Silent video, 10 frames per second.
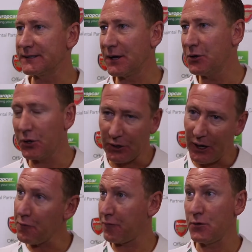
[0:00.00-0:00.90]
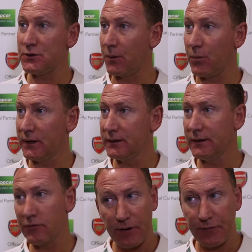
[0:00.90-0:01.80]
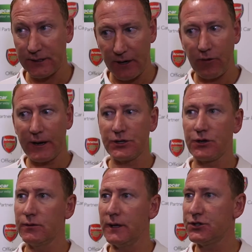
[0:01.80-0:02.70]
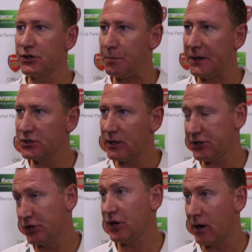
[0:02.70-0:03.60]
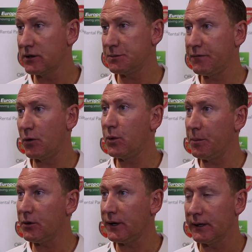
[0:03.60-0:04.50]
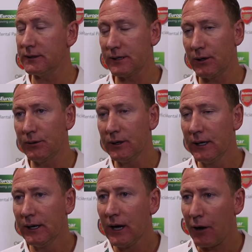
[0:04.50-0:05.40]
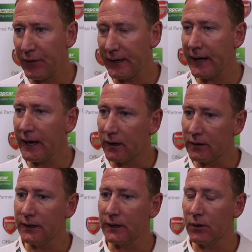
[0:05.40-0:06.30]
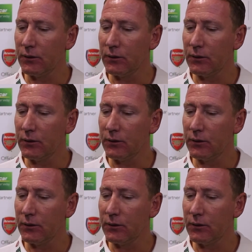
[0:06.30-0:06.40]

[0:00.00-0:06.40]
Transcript: So you could go through someone and the referee say, right, that's your chance before we book you. So I think now, we